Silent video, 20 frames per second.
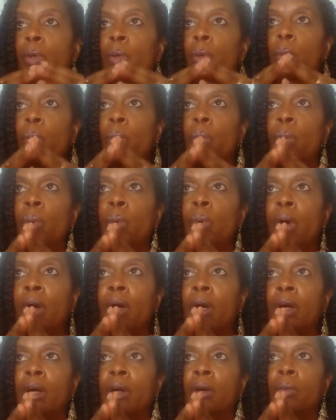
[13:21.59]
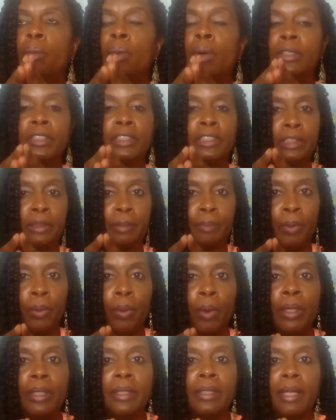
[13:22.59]
who wants to
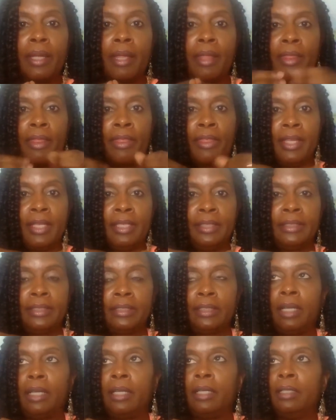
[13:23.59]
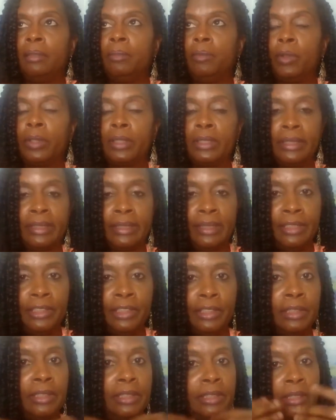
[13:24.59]
support this
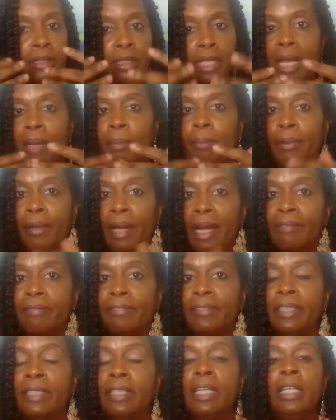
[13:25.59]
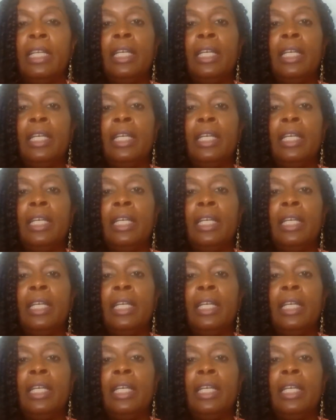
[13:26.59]
organization, is a nonprofit.